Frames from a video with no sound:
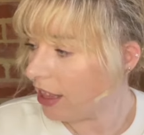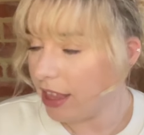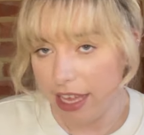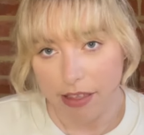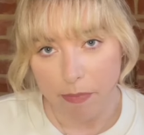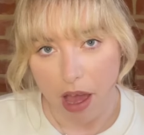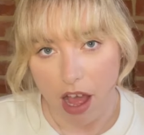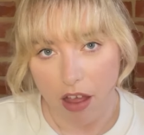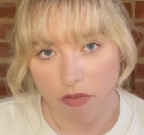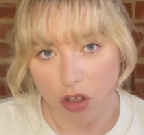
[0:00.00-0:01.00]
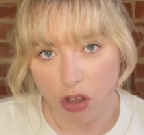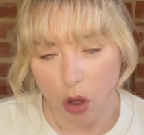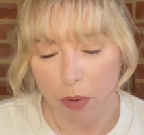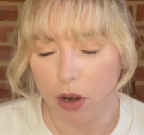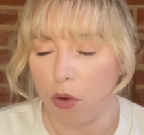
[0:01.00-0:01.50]
this part of the
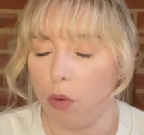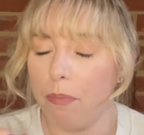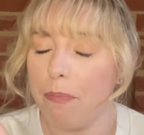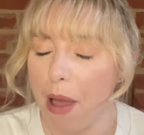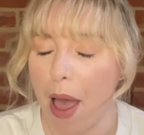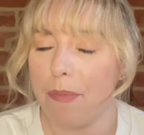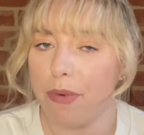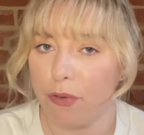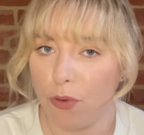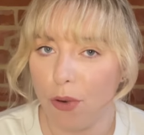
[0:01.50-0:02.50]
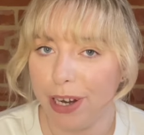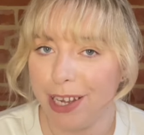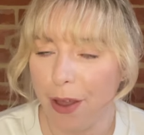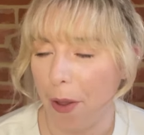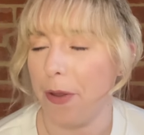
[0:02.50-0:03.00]
shopping haul. But before I
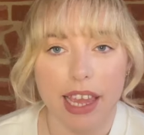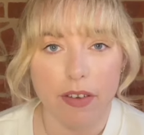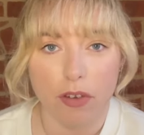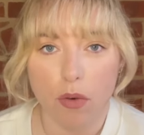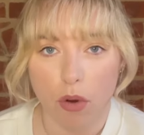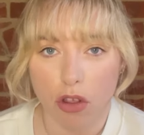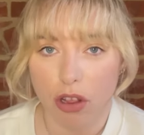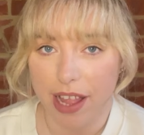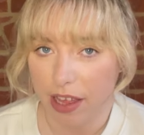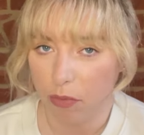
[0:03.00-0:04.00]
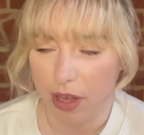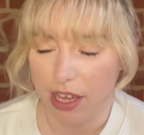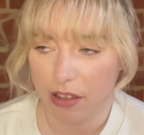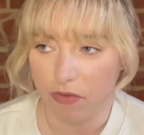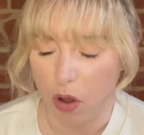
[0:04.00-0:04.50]
go, if you watched last
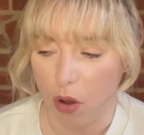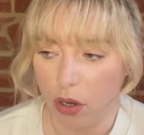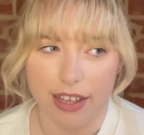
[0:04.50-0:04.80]
week's vlog,